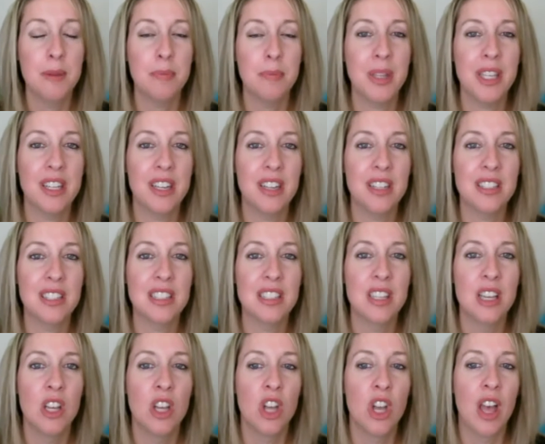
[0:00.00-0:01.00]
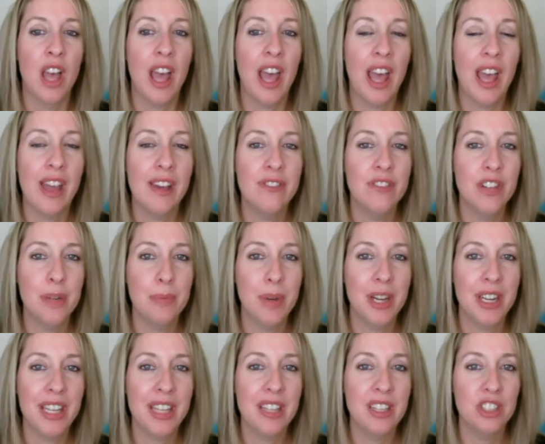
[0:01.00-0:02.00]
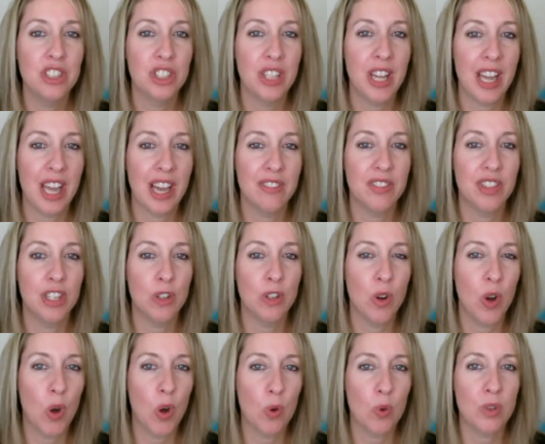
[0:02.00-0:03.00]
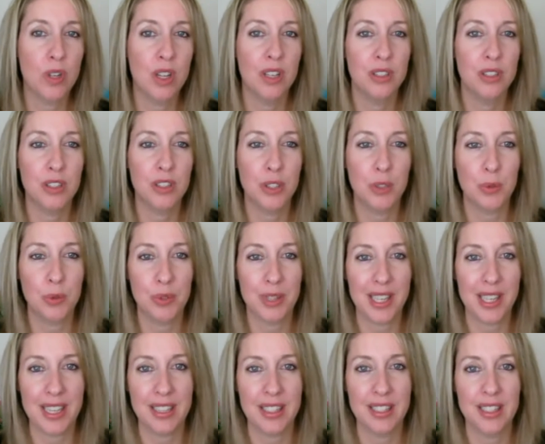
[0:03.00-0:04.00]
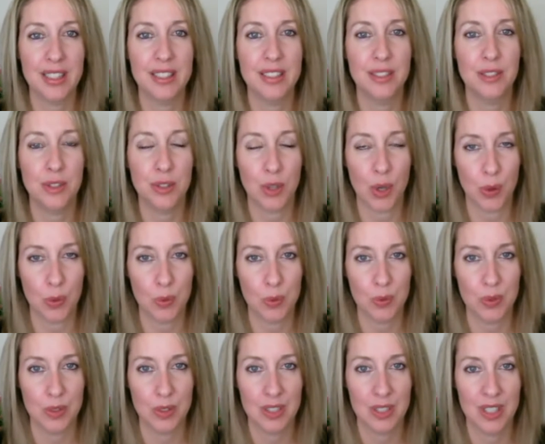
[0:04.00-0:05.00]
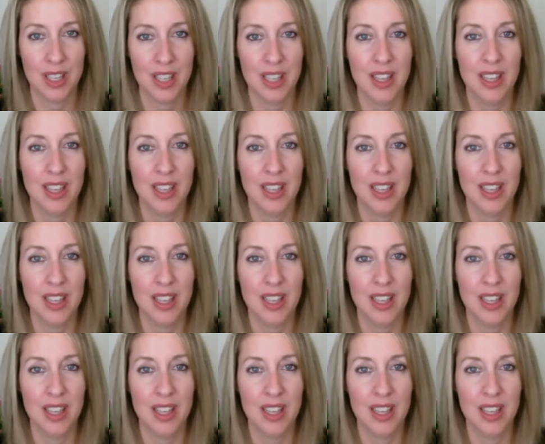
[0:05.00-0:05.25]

because everybody should have their own unique zones.